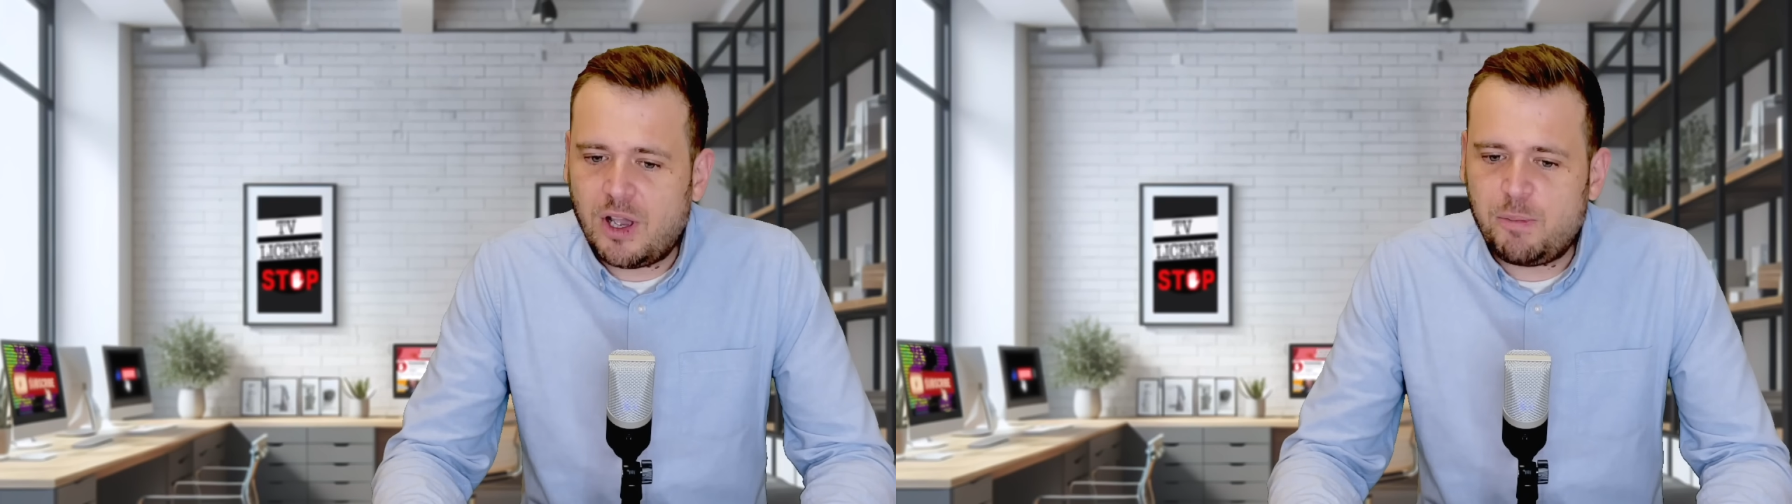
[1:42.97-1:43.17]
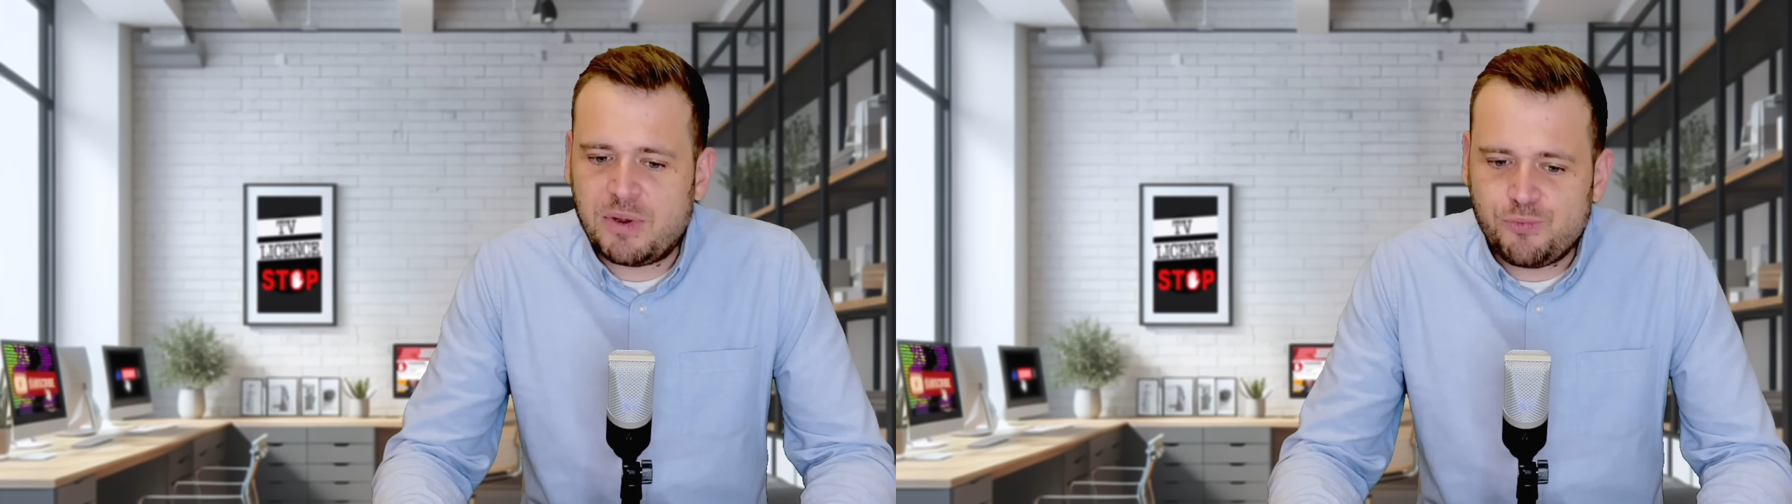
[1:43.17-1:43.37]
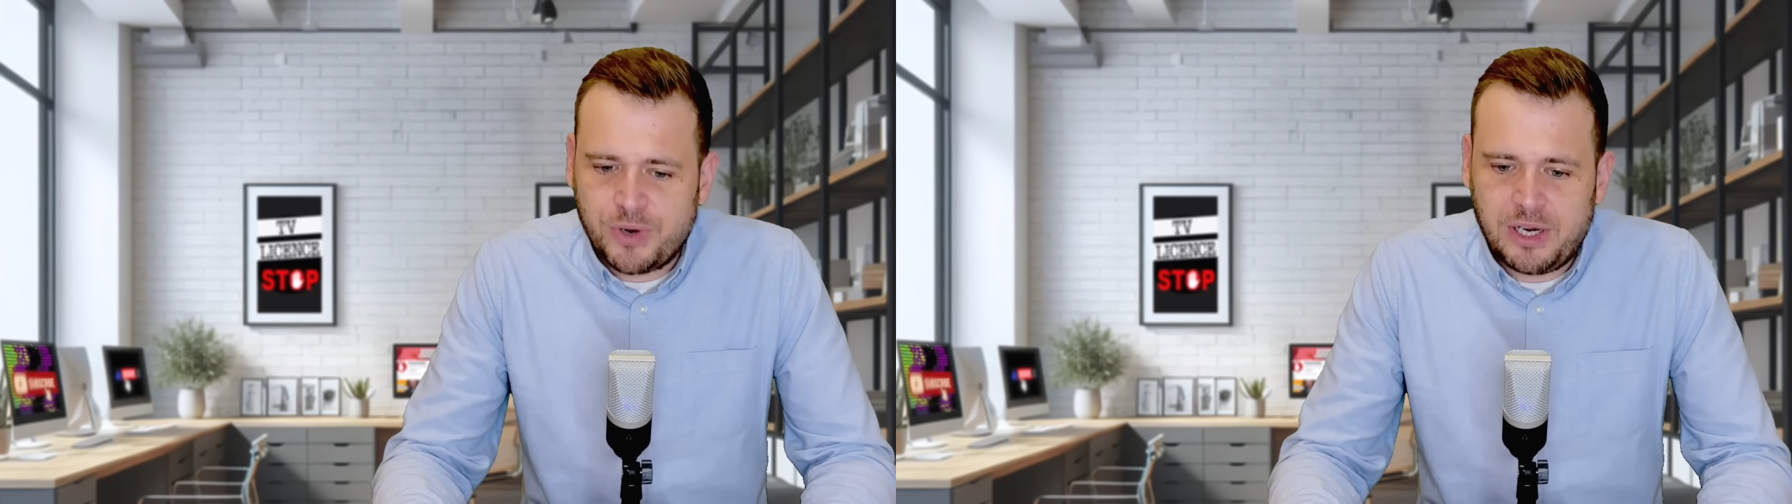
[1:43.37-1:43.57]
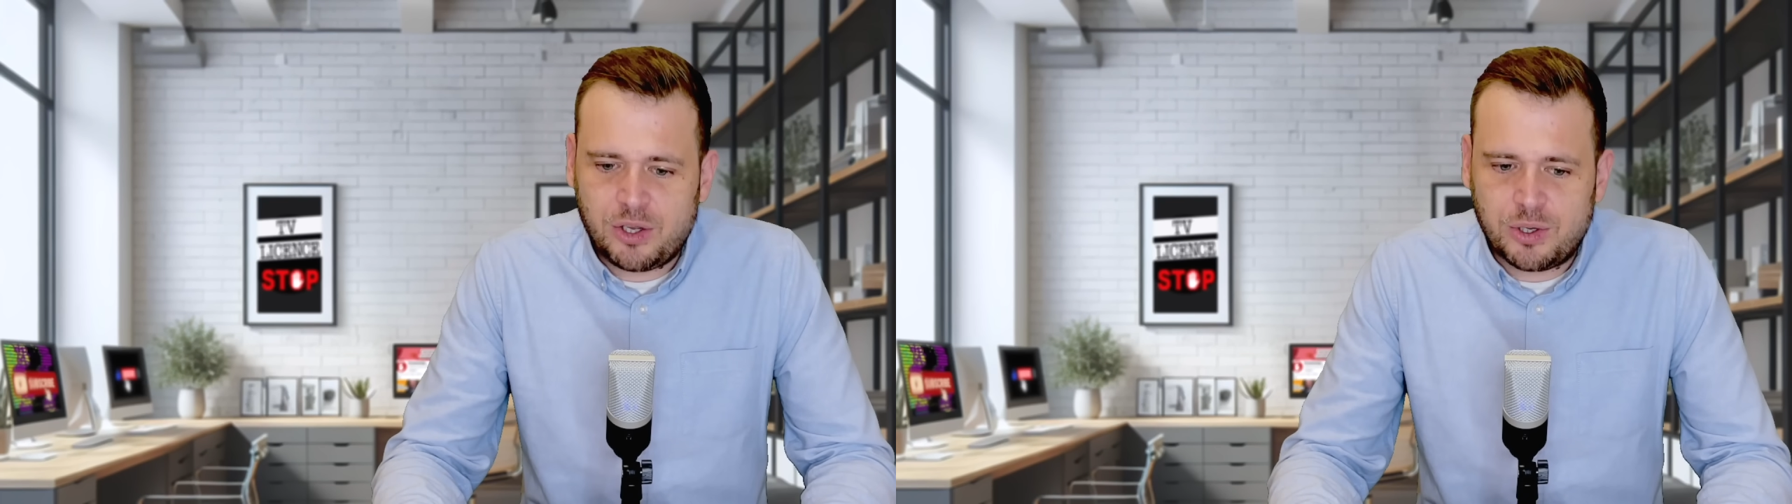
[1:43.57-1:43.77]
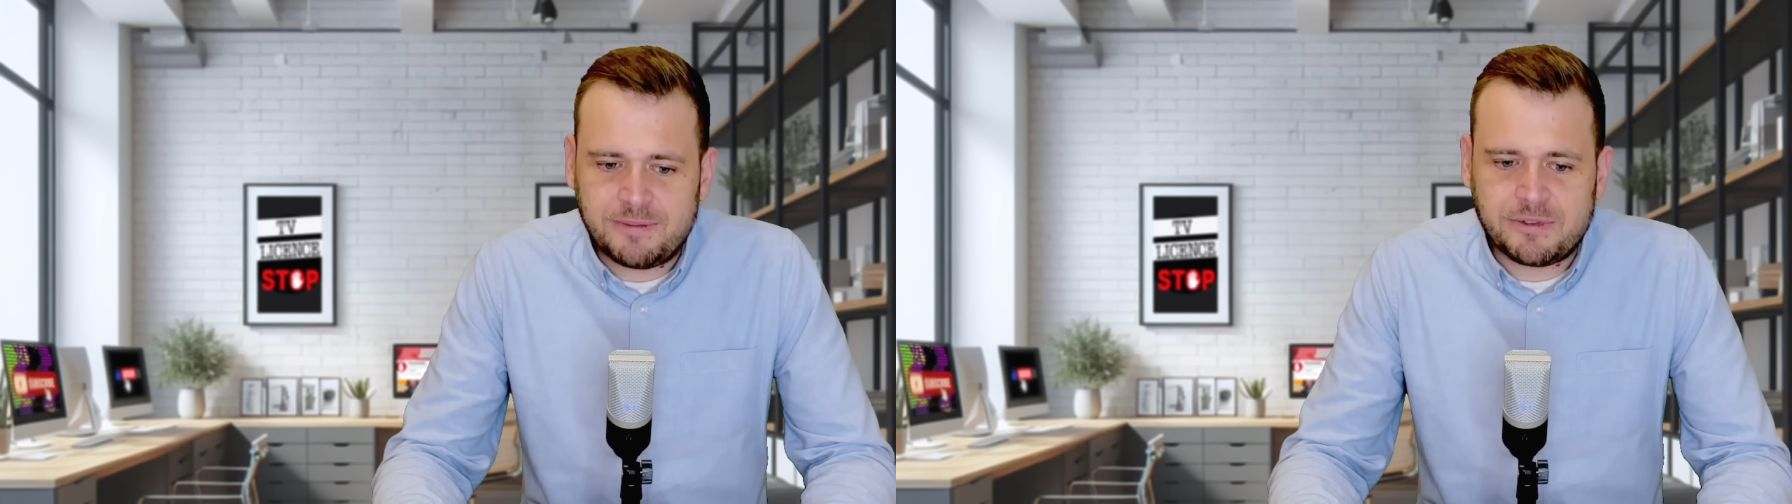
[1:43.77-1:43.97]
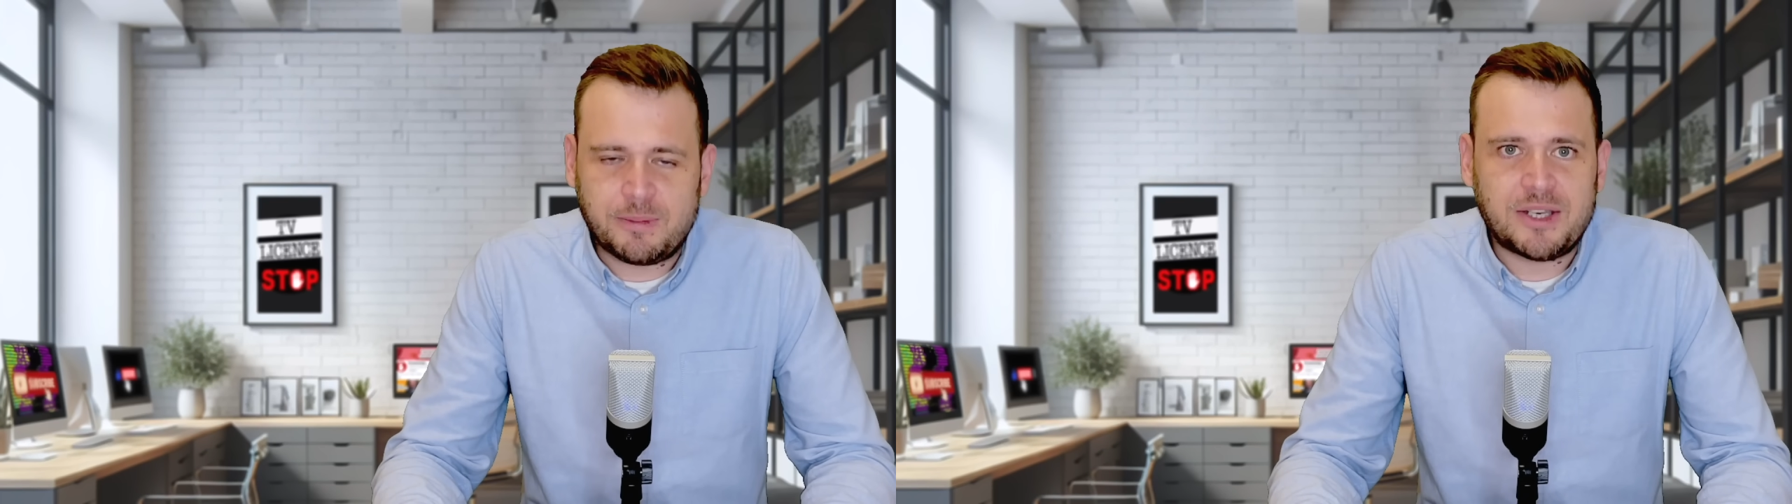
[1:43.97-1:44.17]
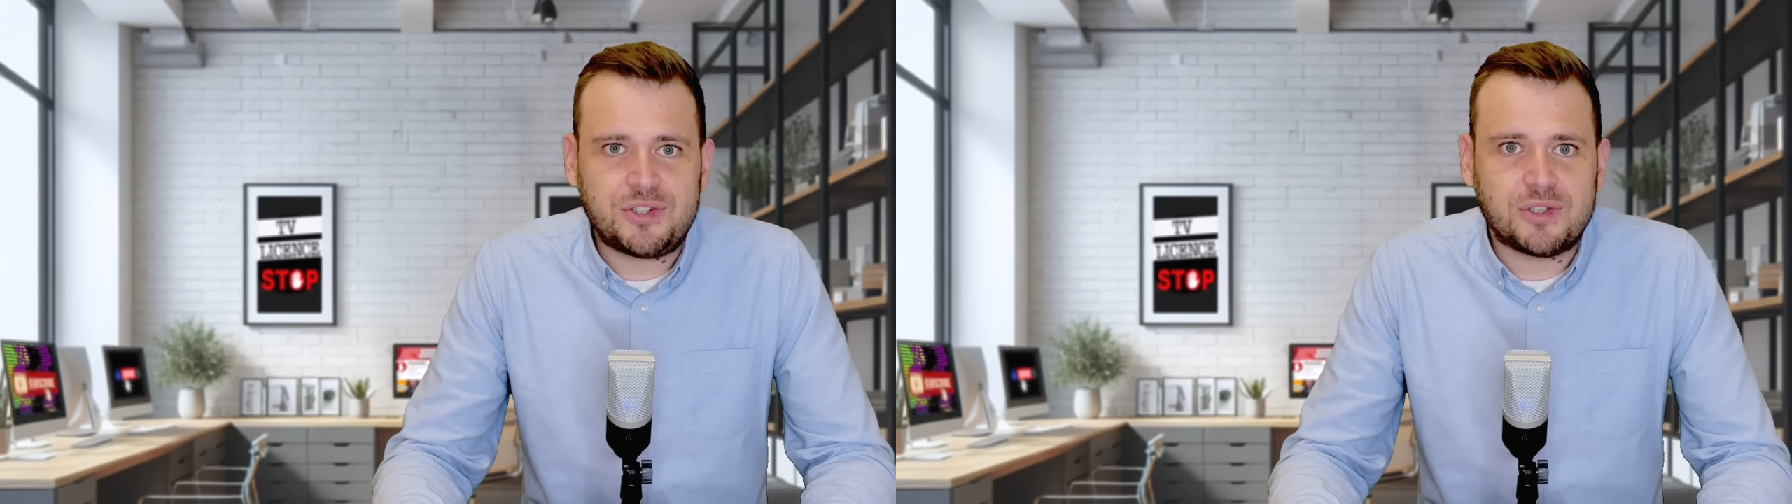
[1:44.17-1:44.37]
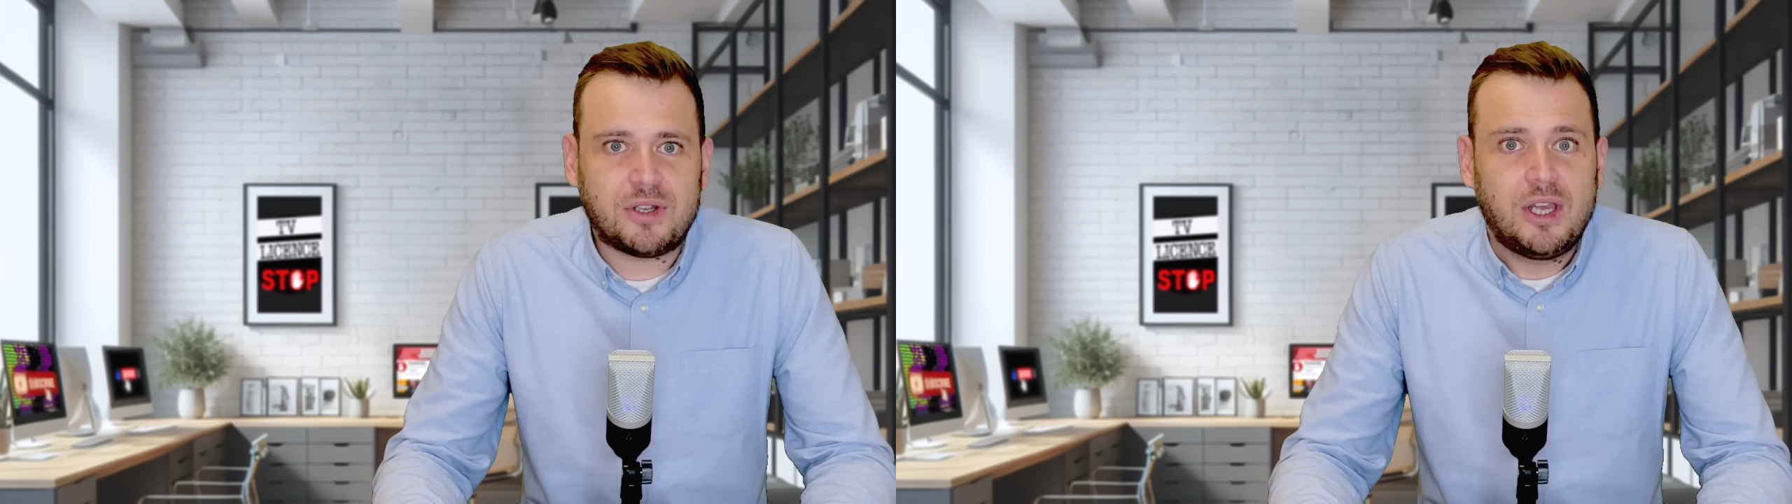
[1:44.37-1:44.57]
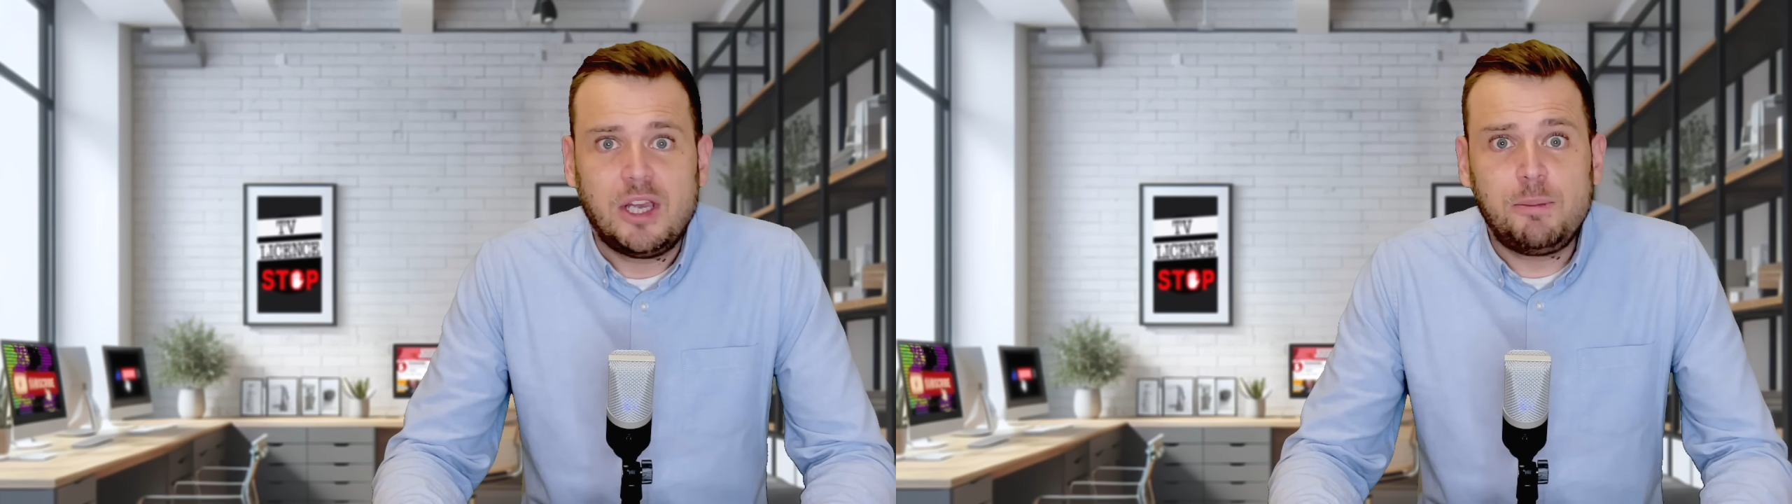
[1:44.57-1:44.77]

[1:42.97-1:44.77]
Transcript: have been really good information.